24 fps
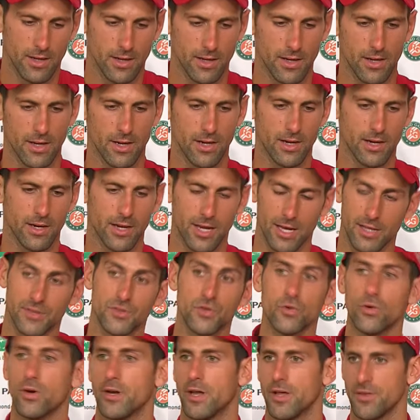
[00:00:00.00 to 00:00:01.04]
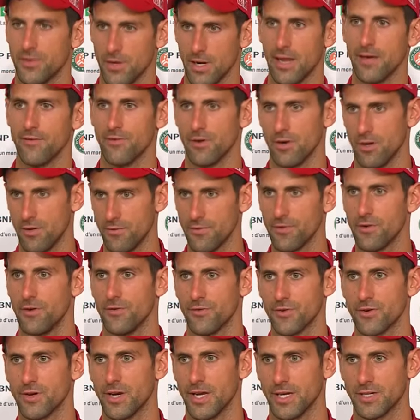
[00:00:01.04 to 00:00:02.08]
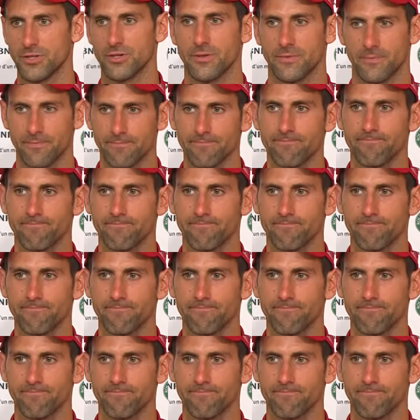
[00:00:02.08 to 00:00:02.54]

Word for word: got to another level of connection.